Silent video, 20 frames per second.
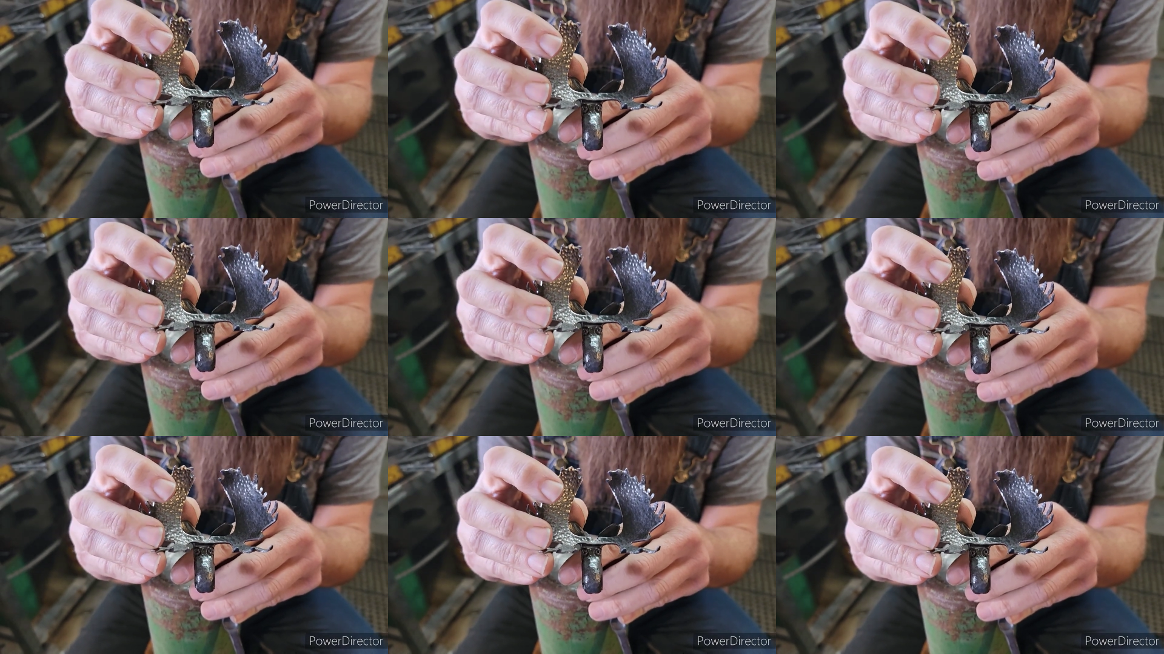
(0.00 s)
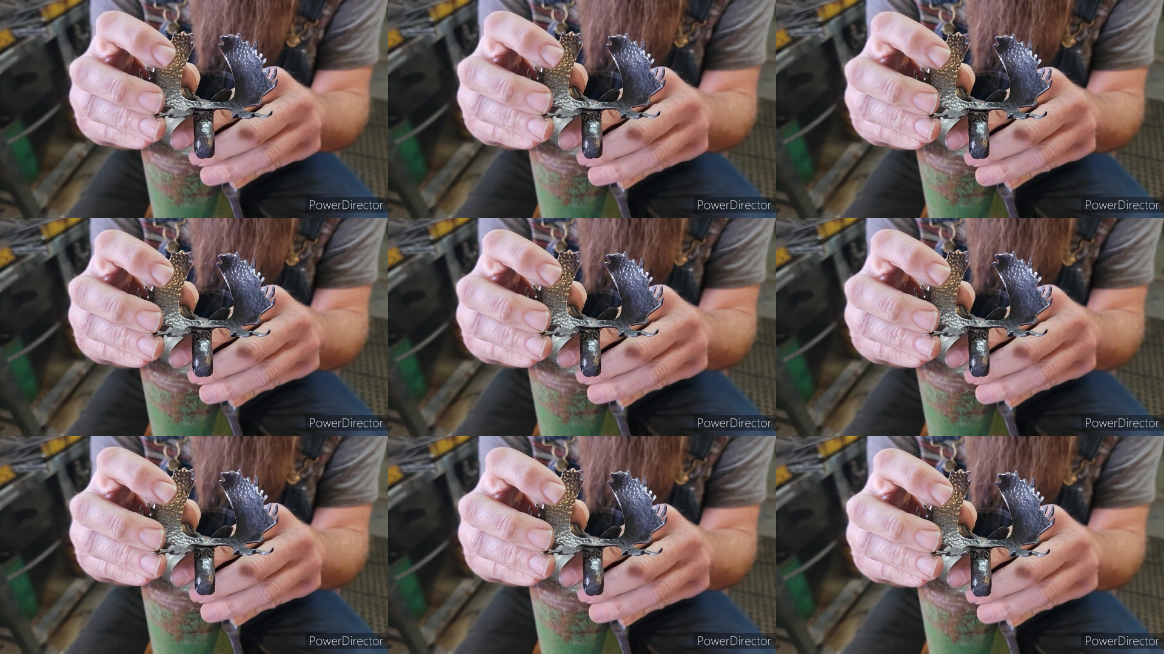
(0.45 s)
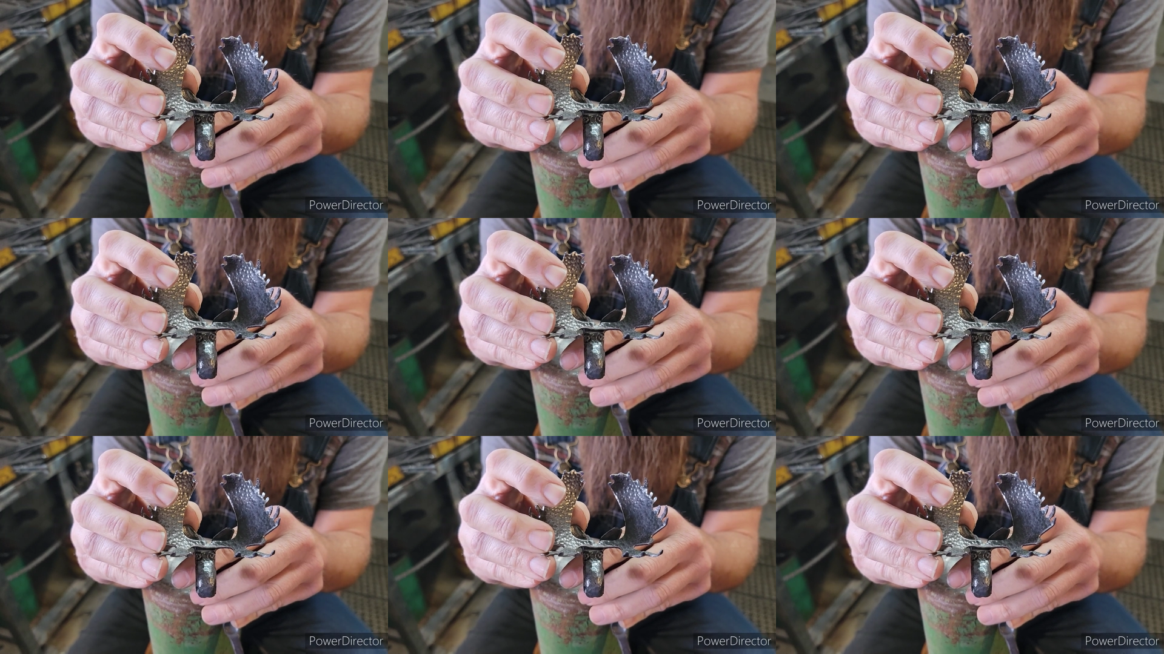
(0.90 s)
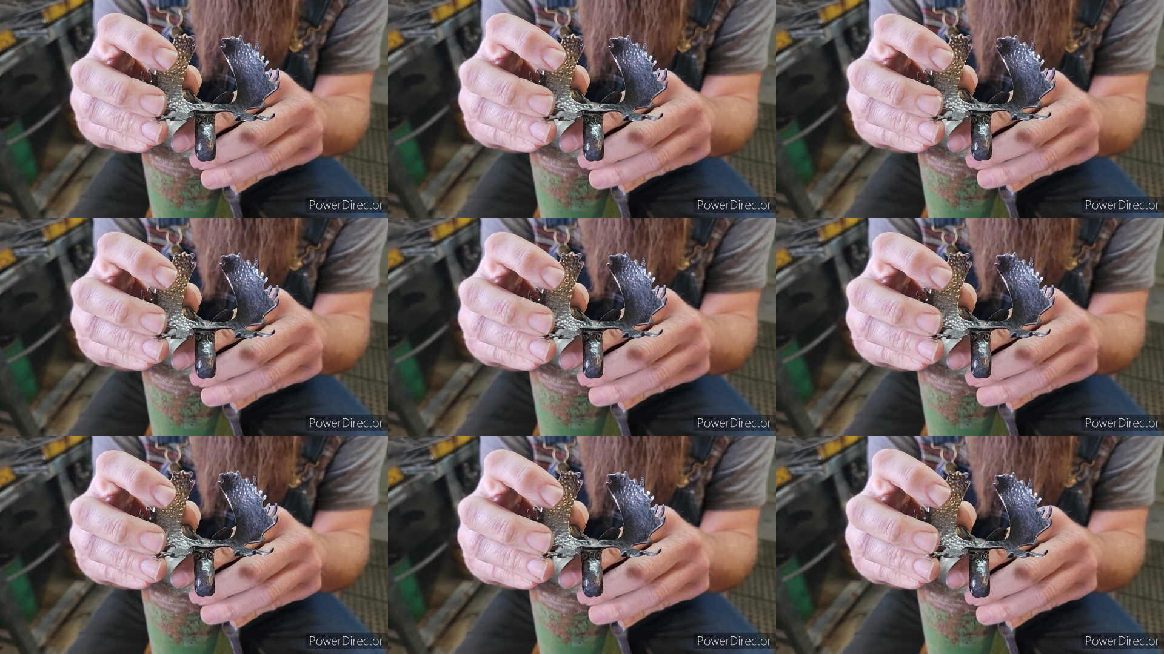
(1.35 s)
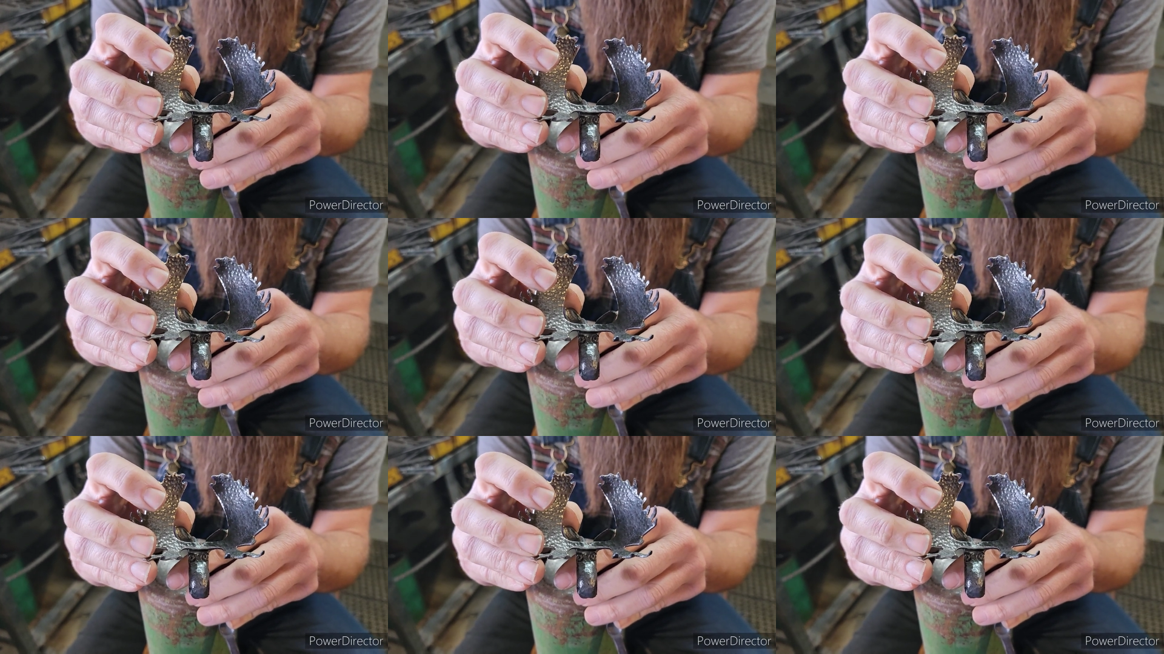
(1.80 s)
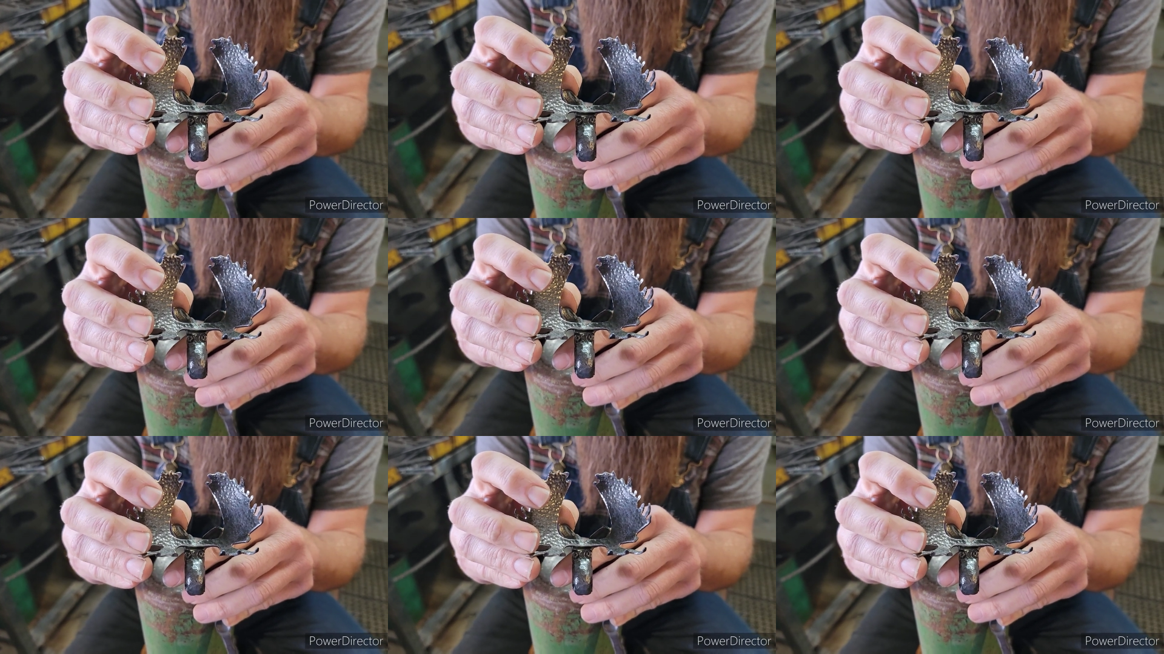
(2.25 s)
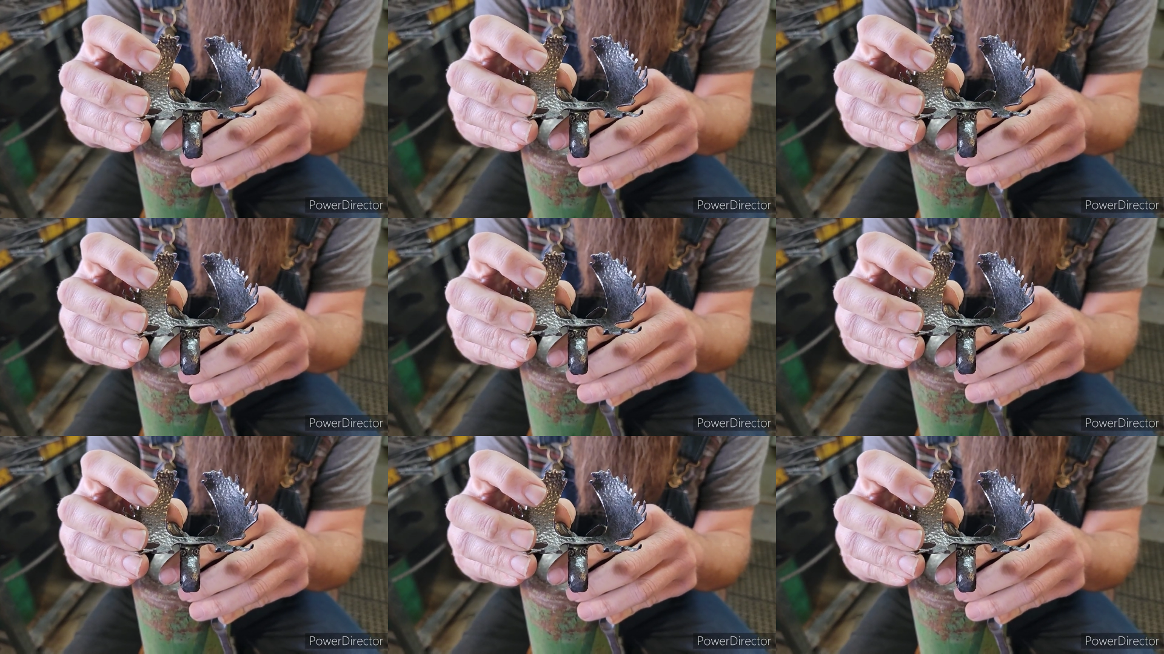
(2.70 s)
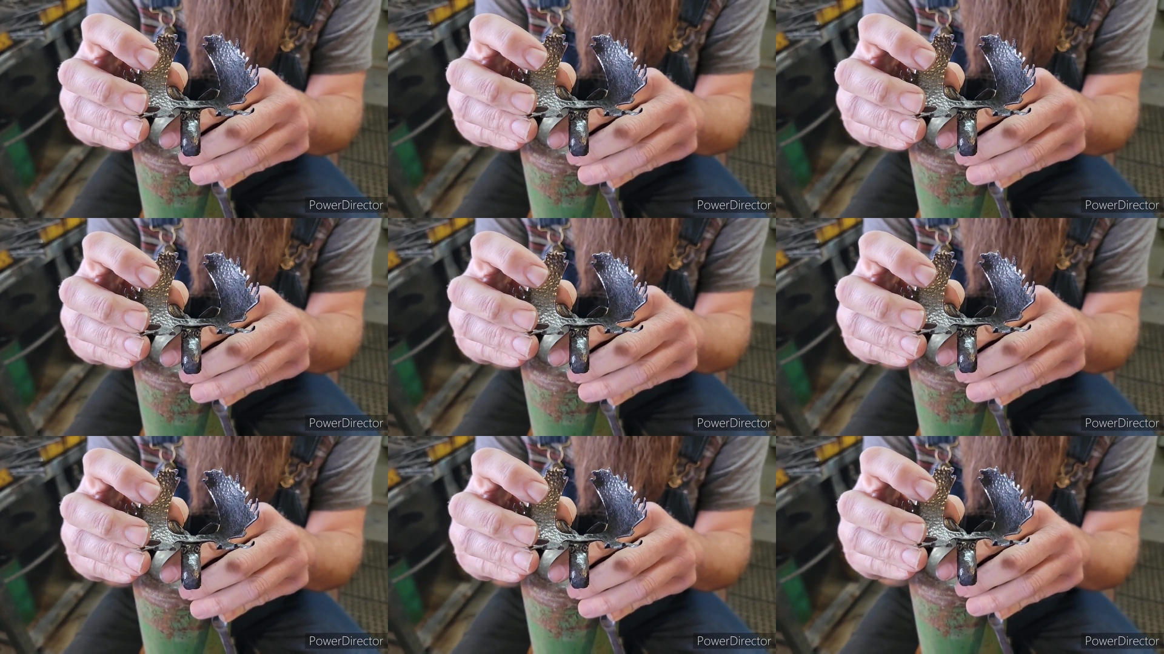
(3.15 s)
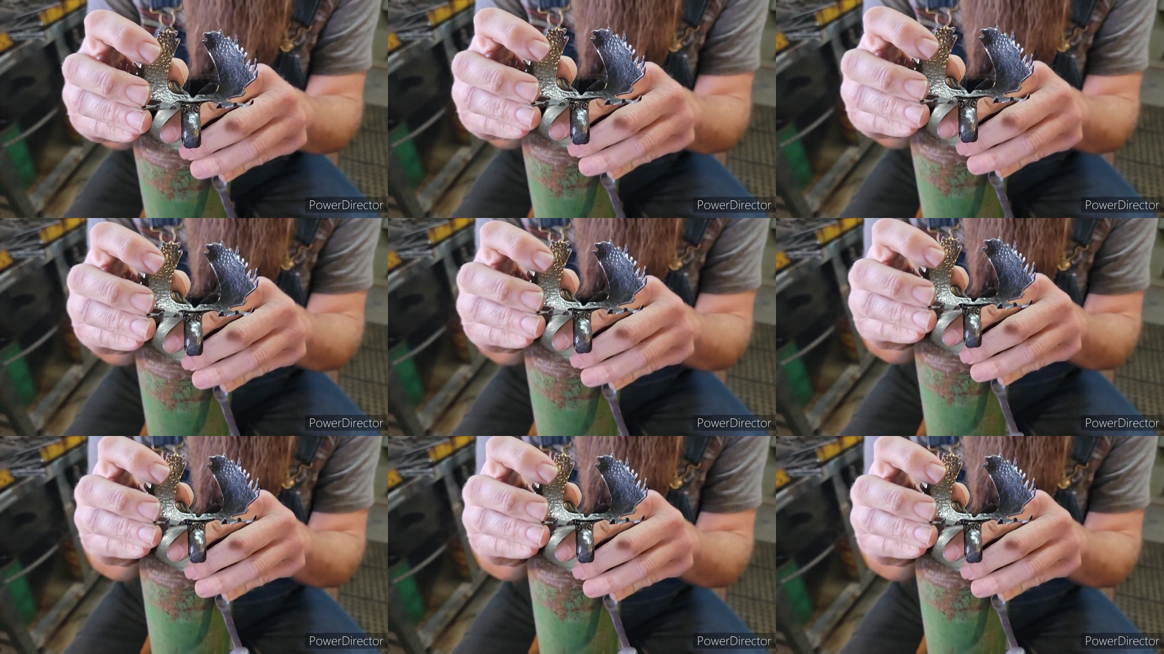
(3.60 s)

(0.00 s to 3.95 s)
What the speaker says: [unreadable: no face in view]